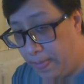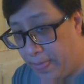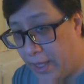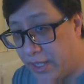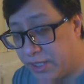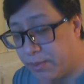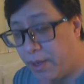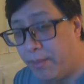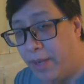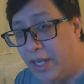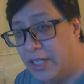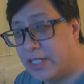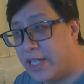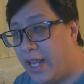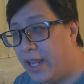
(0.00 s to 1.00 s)
as my
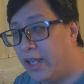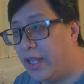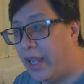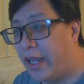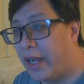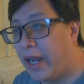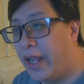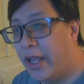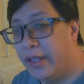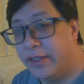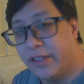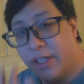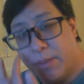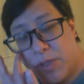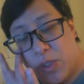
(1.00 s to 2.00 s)
main tank, and I
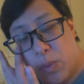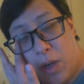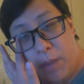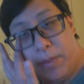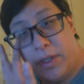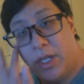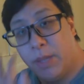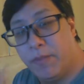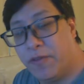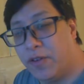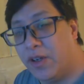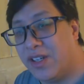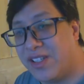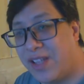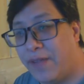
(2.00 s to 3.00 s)
ended up swapping him
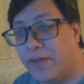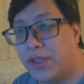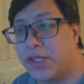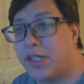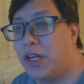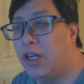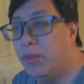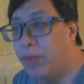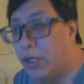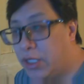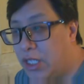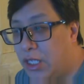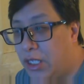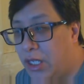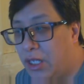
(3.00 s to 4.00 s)
for a 7-star
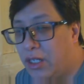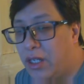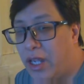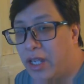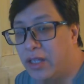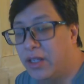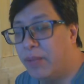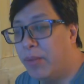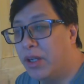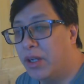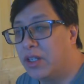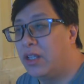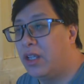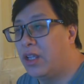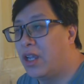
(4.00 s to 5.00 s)
Monkey King, and the
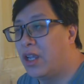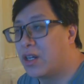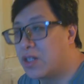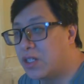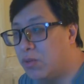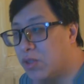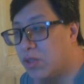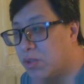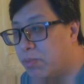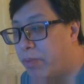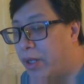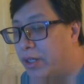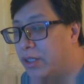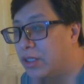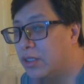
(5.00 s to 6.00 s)
Monkey King actually was
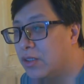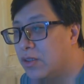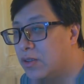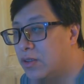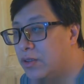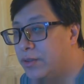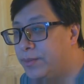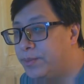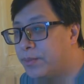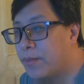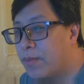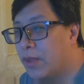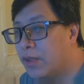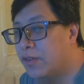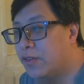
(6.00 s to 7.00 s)
better.
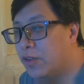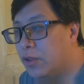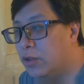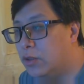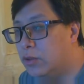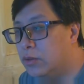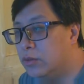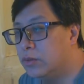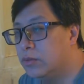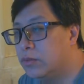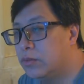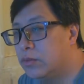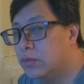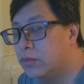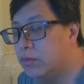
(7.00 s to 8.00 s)
So
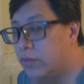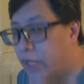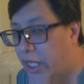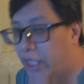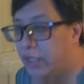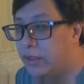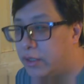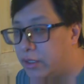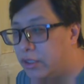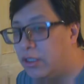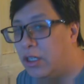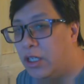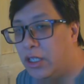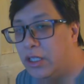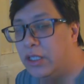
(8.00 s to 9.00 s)
that there
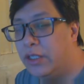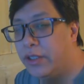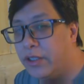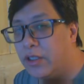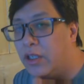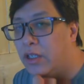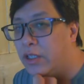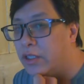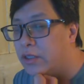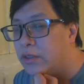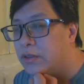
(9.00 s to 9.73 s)
are